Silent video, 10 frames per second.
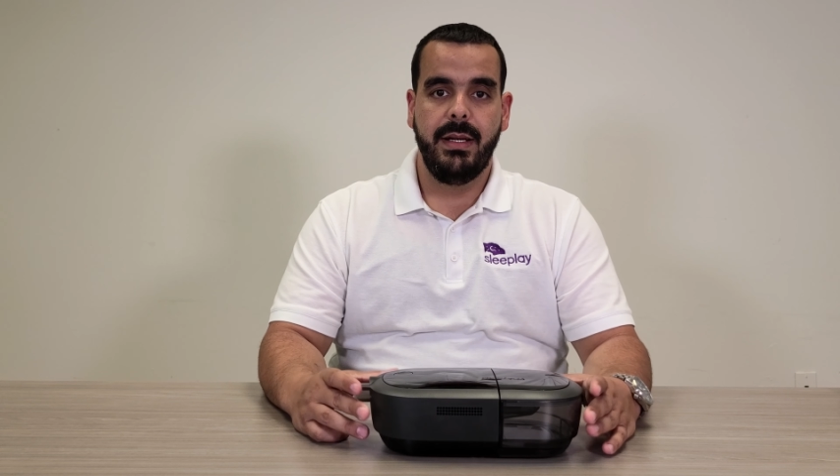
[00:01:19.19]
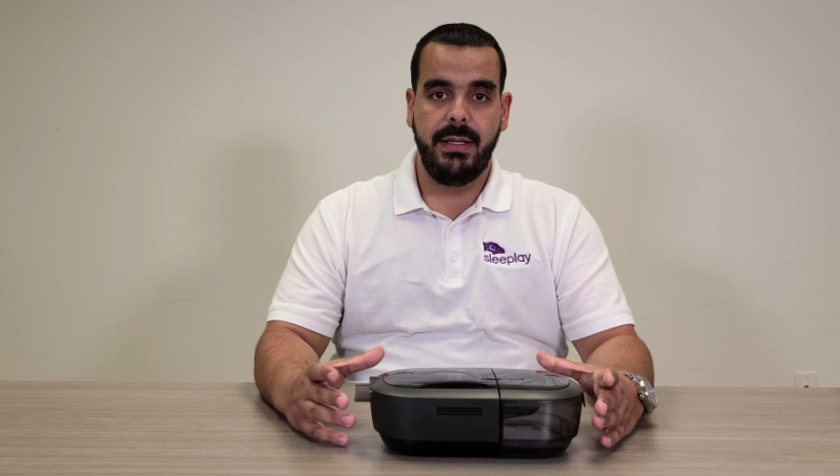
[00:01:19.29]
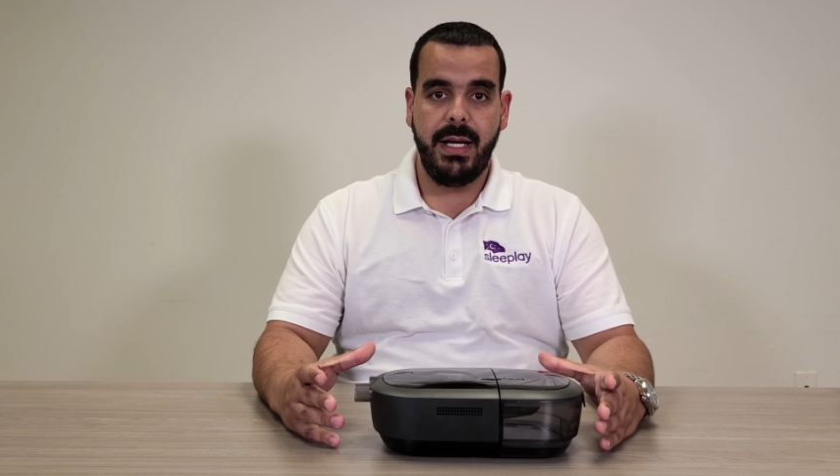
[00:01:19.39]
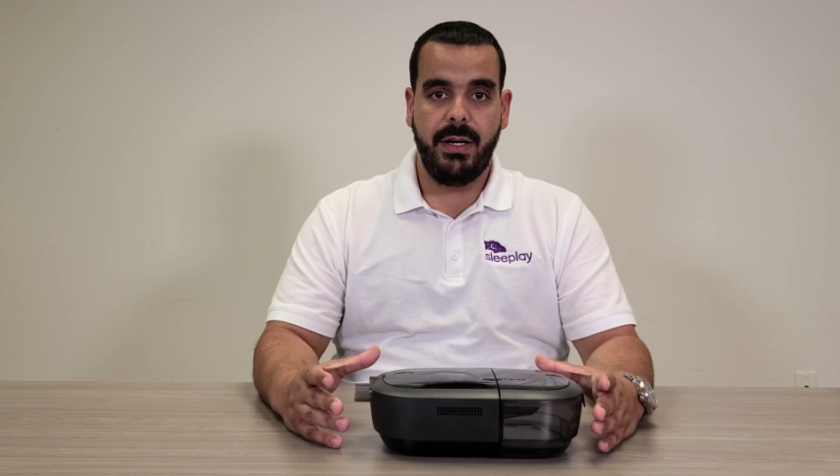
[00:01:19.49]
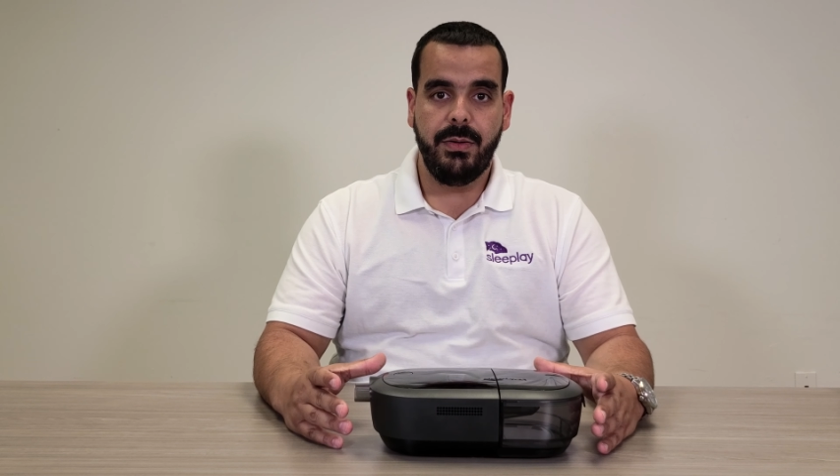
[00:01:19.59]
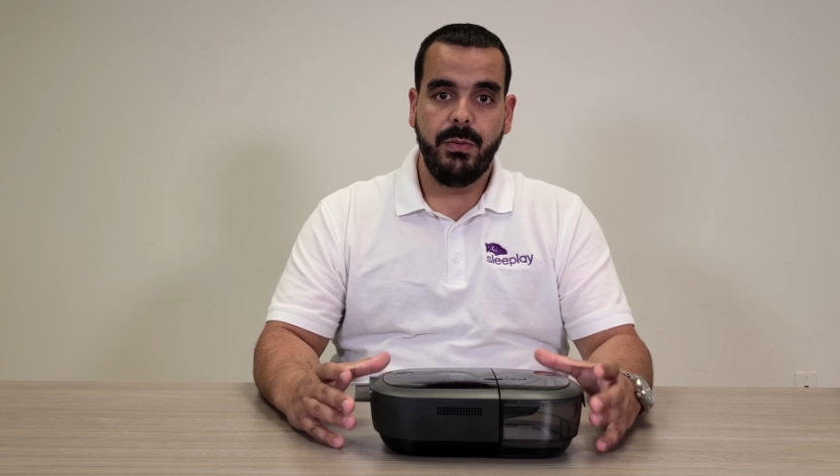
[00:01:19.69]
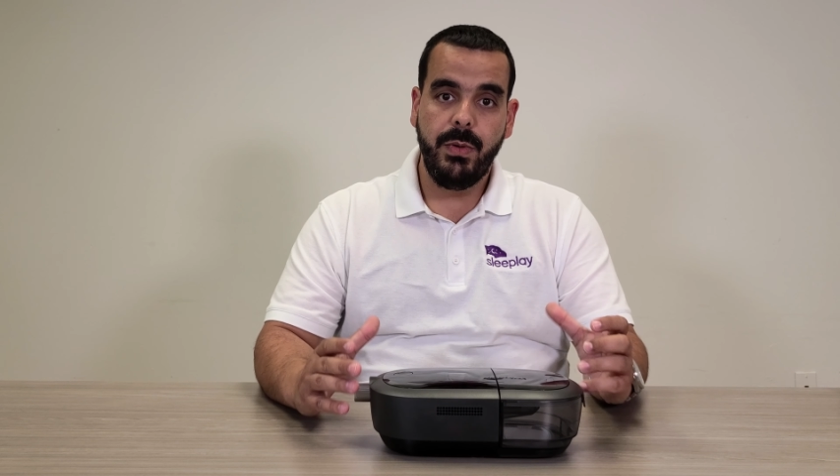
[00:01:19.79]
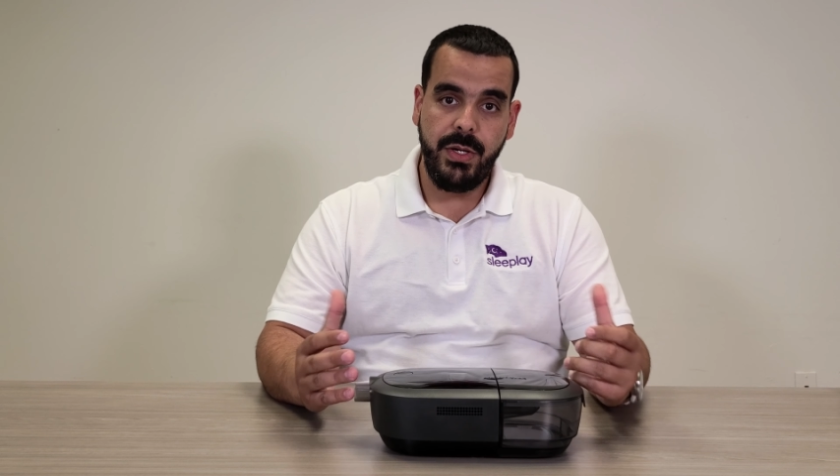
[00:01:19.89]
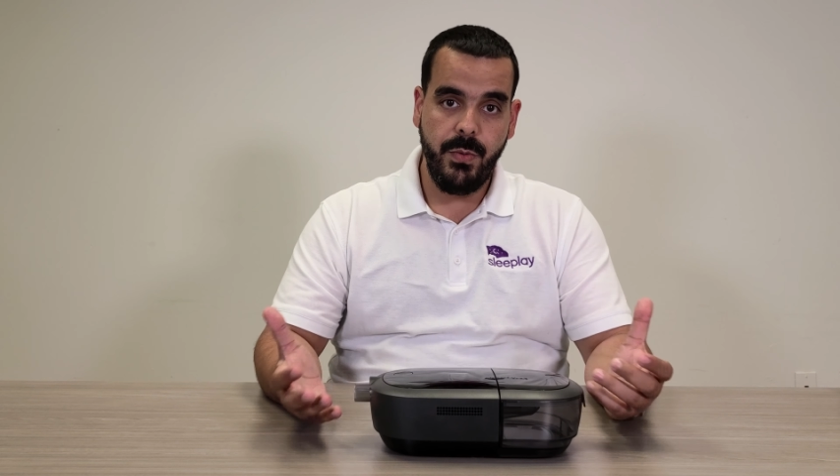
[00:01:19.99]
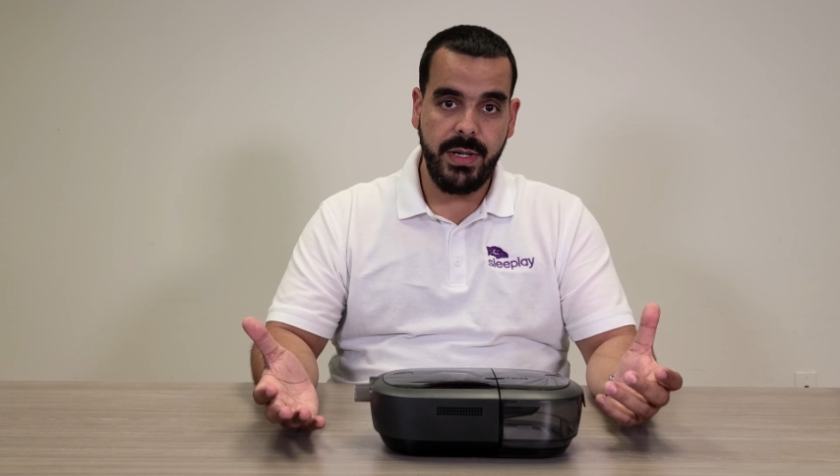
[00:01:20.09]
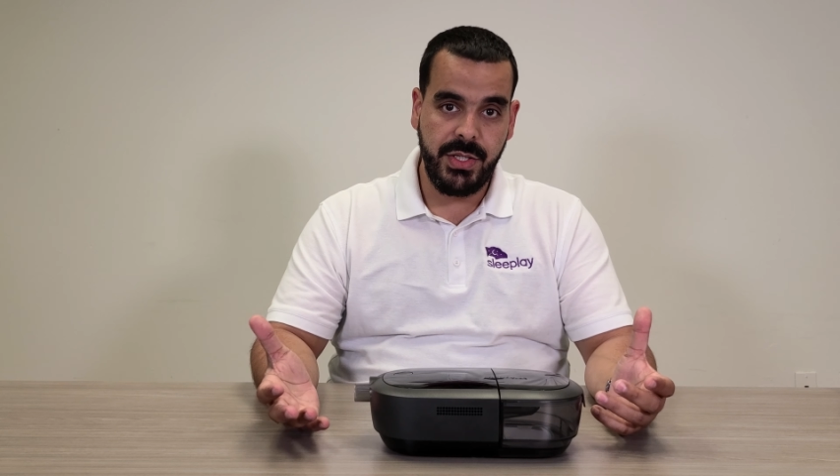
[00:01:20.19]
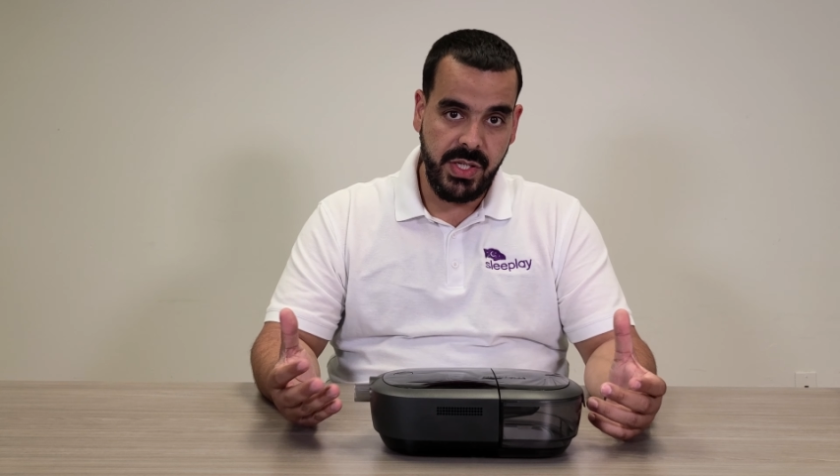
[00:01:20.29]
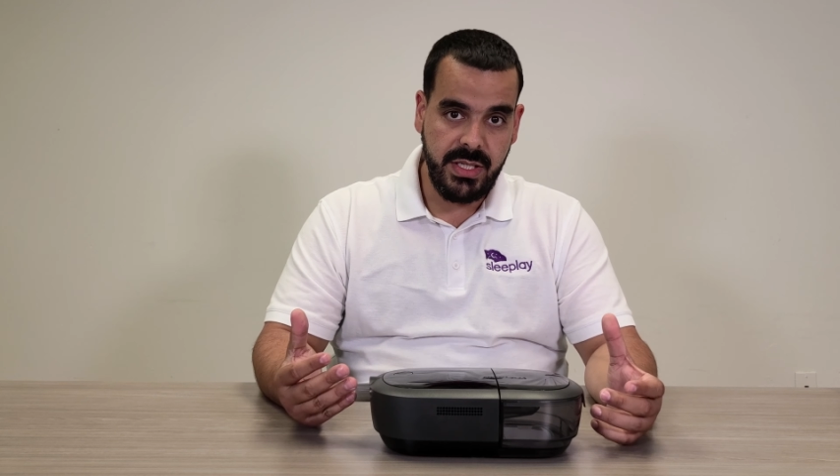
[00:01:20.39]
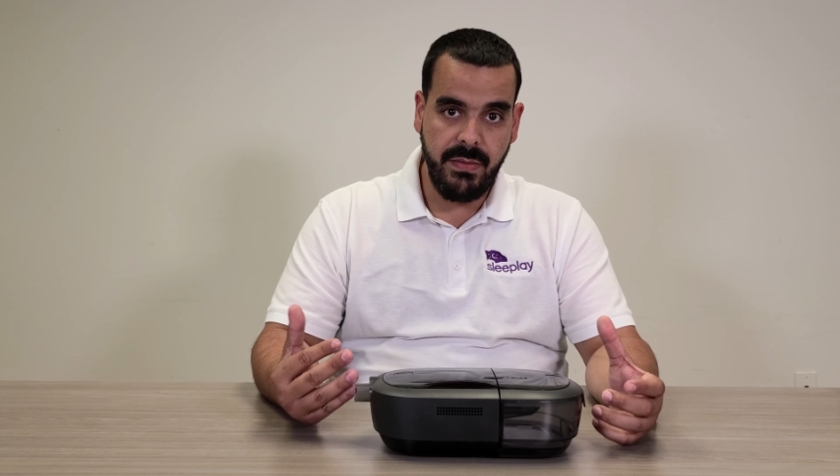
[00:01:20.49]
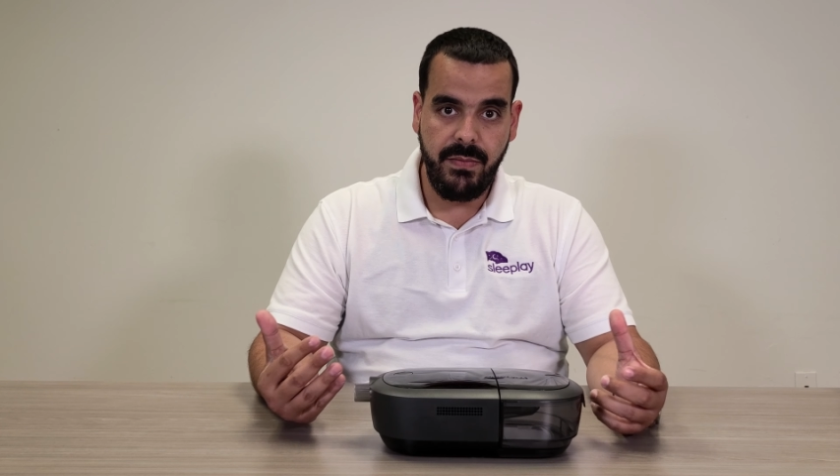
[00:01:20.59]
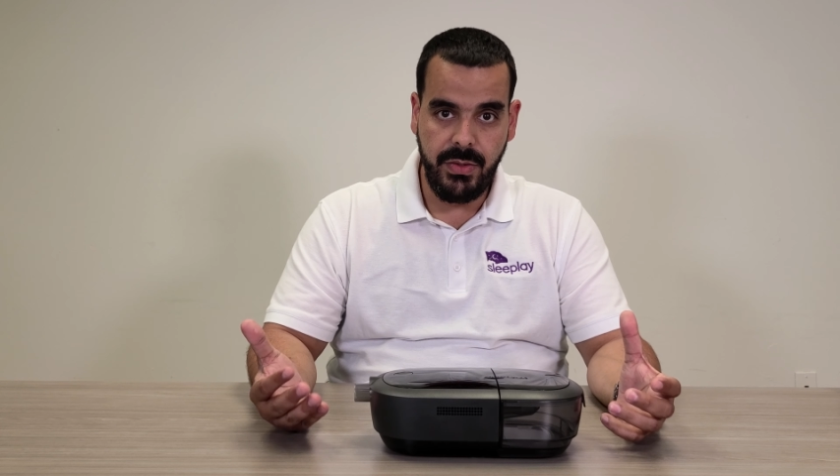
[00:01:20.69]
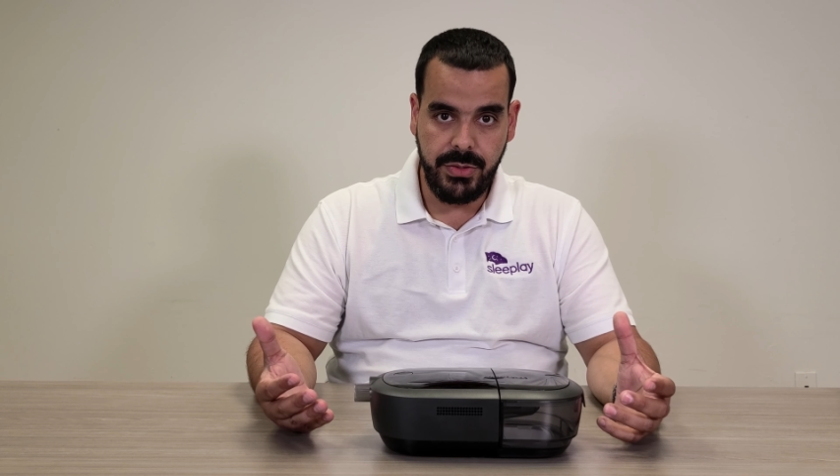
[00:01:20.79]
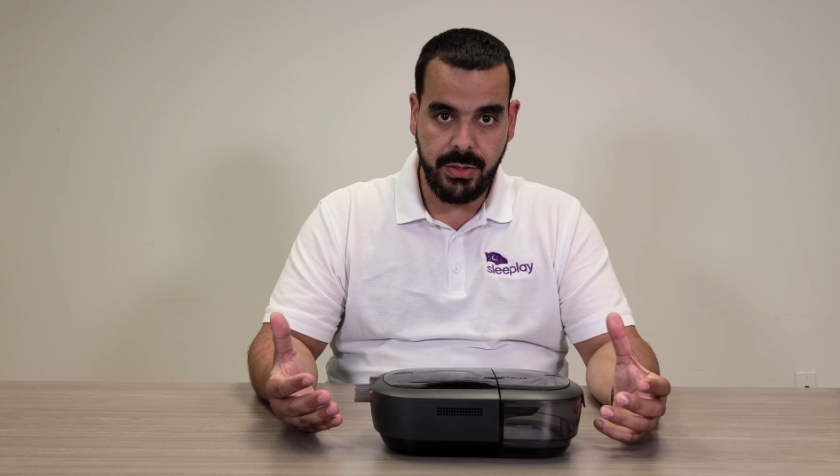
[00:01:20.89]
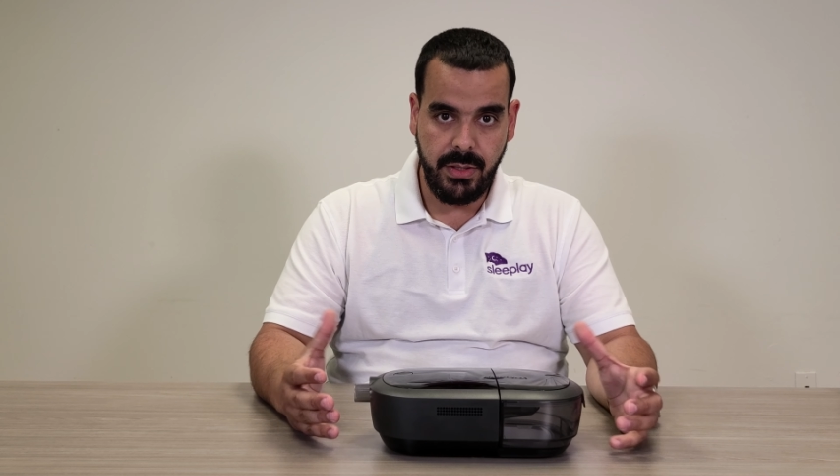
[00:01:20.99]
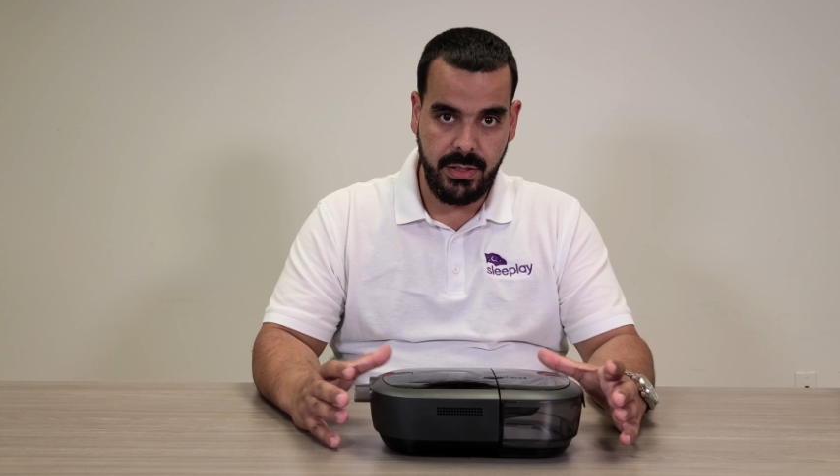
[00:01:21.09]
Now, when you want to change the filter